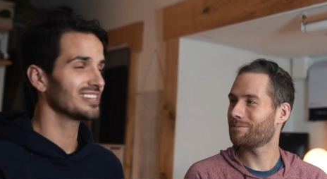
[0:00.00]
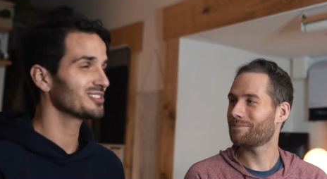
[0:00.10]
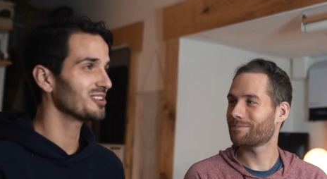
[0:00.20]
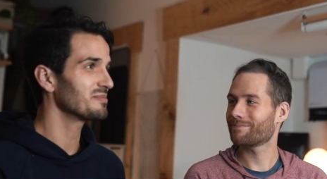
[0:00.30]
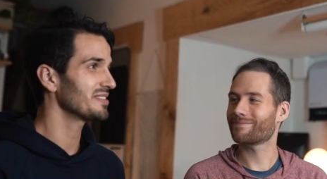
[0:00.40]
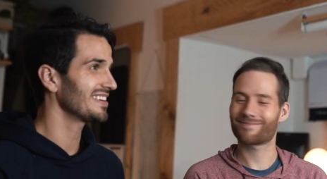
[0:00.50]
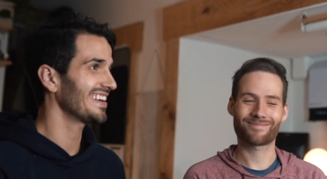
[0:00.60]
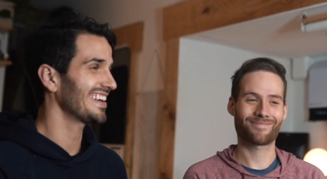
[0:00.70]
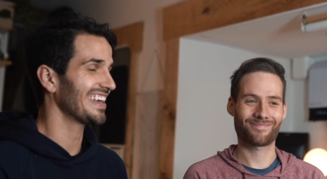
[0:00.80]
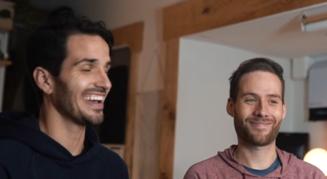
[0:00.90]
Speaker 1: It's gonna be,
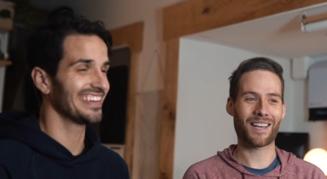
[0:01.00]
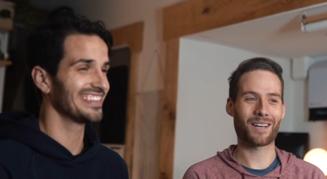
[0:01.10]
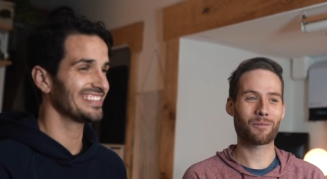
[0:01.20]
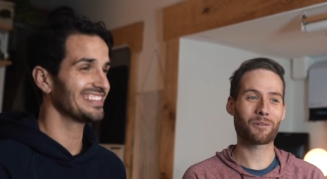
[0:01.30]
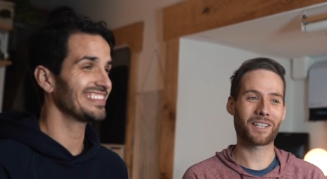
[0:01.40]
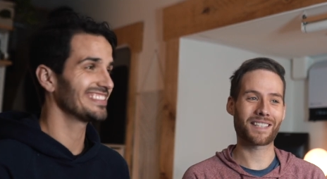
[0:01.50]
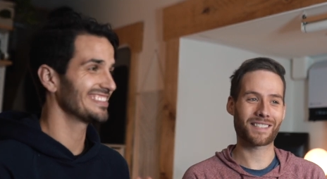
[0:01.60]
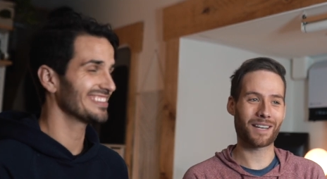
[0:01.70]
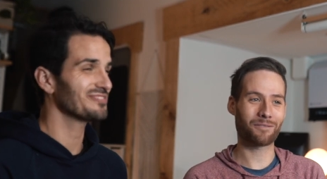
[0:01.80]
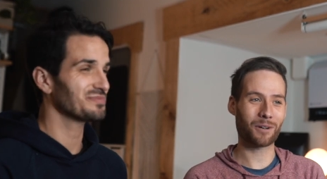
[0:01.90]
yeah.
Speaker 2: Yeah, we're really
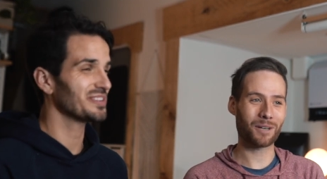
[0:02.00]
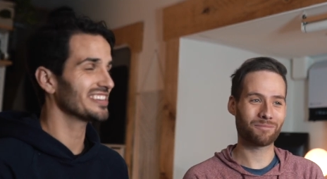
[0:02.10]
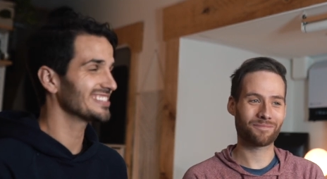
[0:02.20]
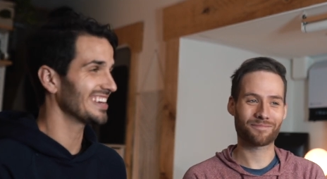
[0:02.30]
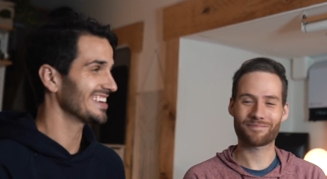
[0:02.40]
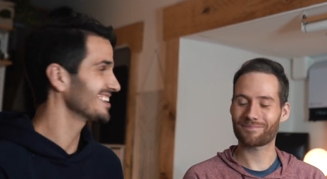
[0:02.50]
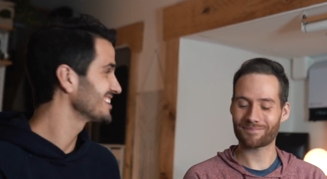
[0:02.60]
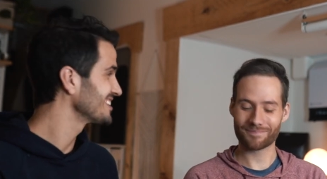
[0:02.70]
excited for it. We're excited.